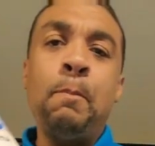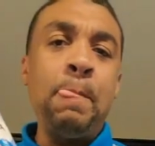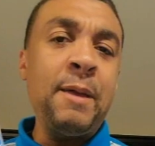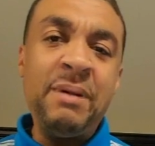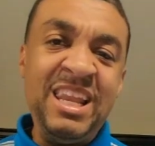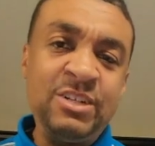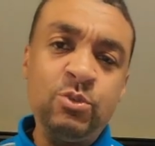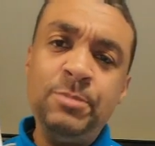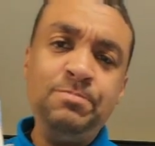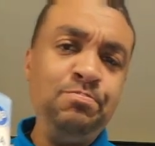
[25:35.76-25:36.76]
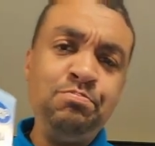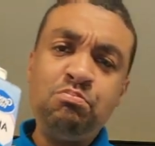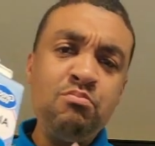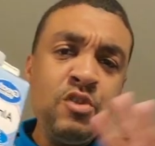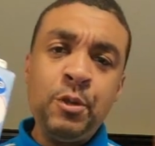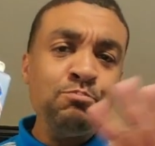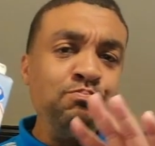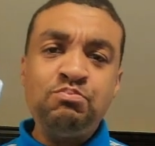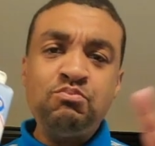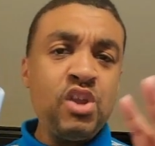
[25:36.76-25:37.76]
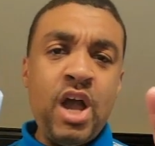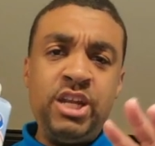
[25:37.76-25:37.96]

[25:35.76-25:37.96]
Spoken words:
My liquid, I